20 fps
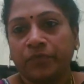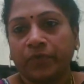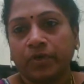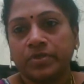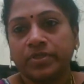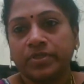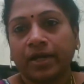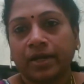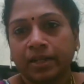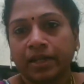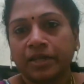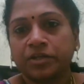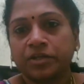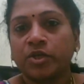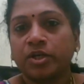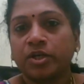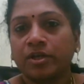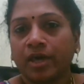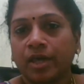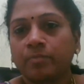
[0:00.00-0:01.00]
The
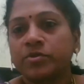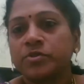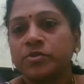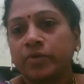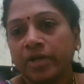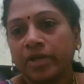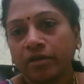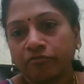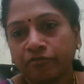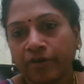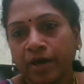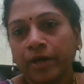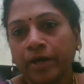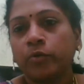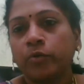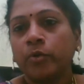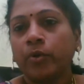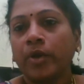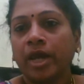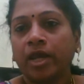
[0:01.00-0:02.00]
collection time is only 5
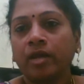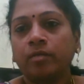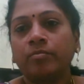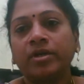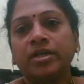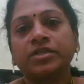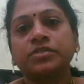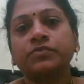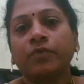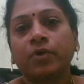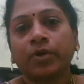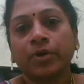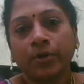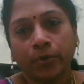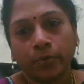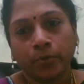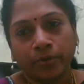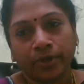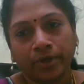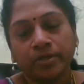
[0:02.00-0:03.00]
to 8 minutes for a
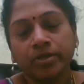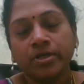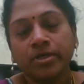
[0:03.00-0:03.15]
donor.